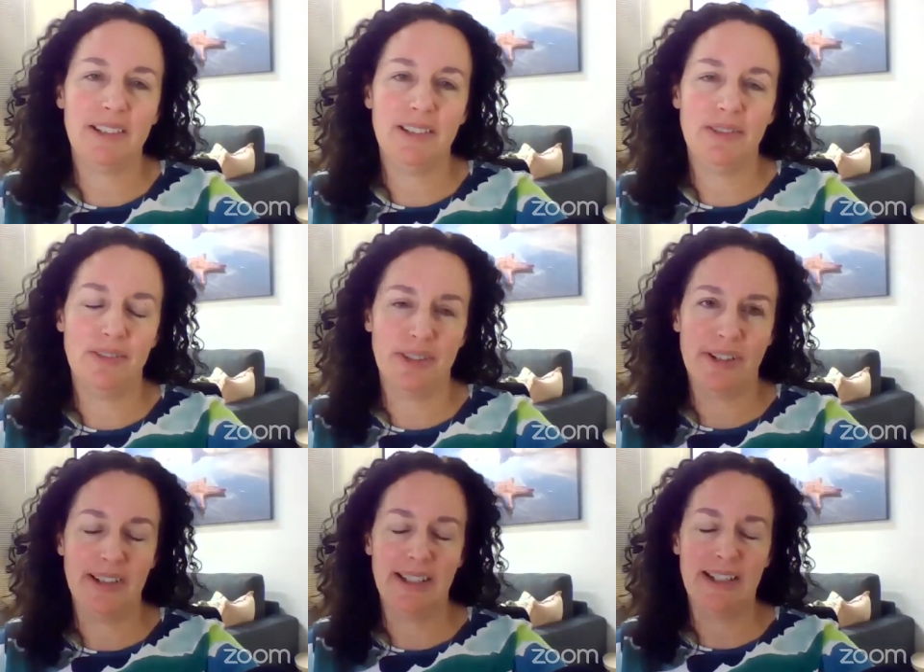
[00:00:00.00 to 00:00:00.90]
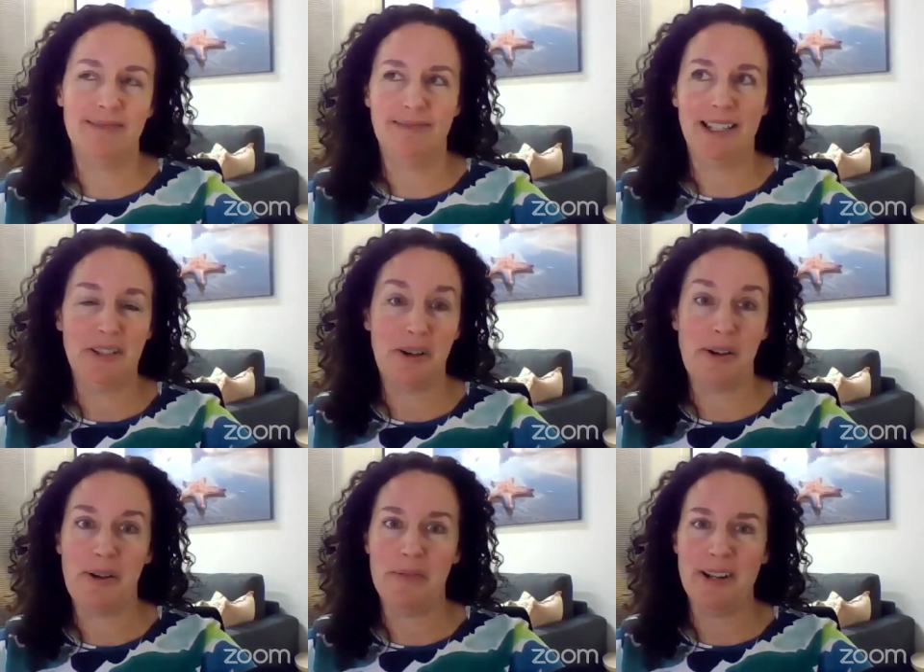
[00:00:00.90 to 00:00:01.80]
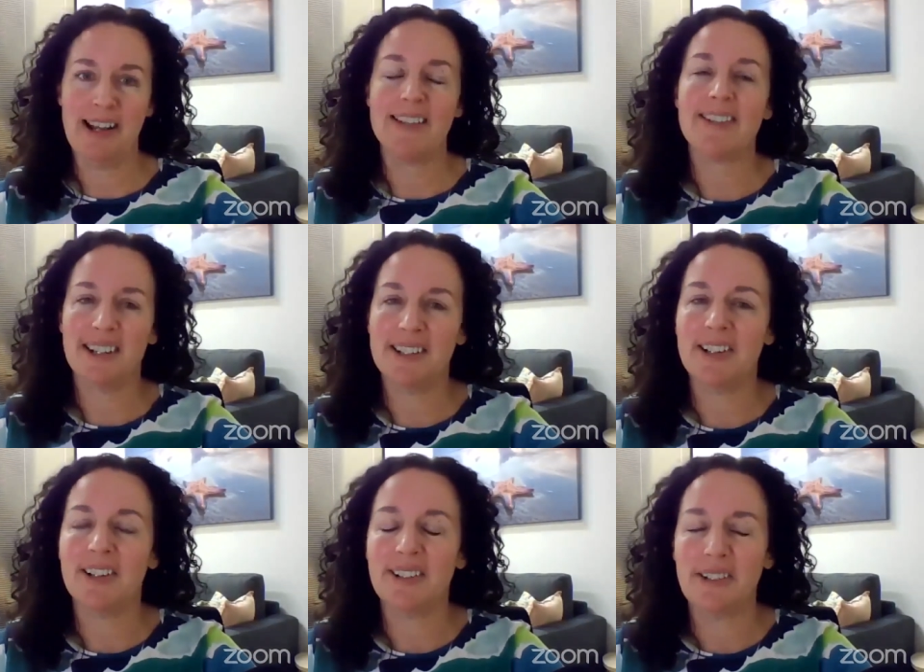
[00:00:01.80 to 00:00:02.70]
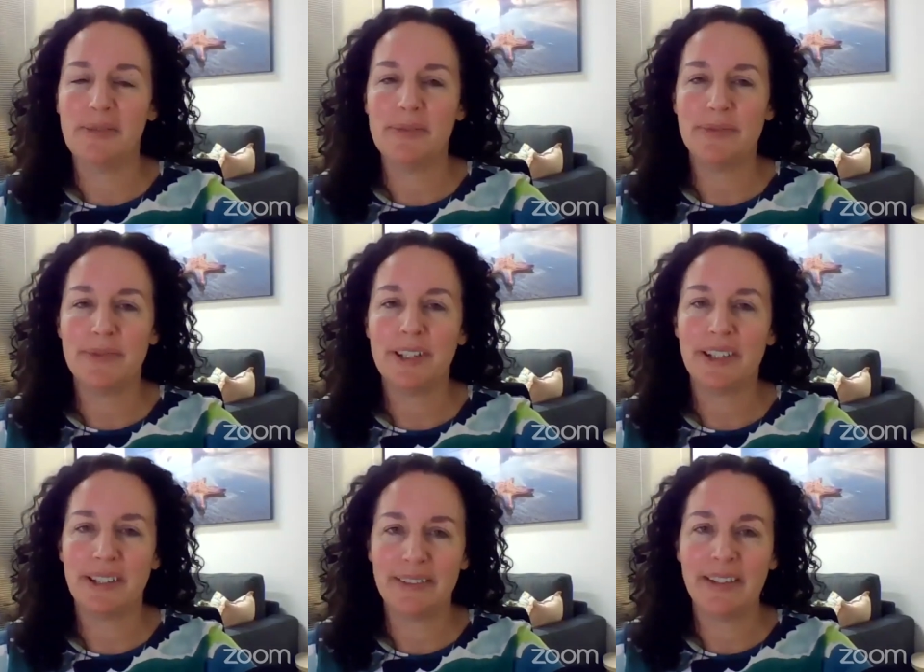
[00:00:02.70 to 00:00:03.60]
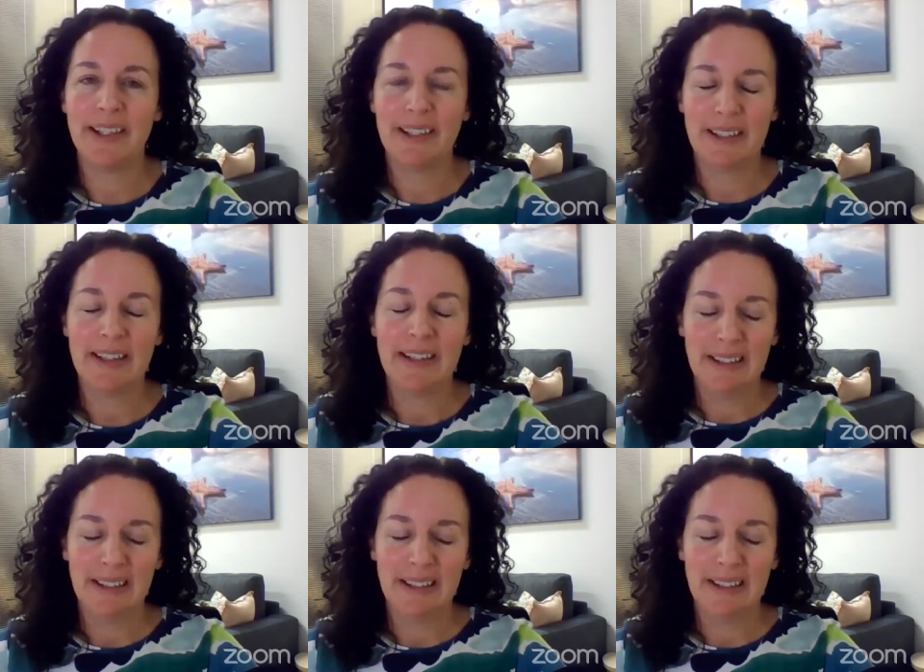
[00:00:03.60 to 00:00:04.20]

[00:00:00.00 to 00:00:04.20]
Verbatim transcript: not only in the home, but outside of the home. Yeah. Yeah.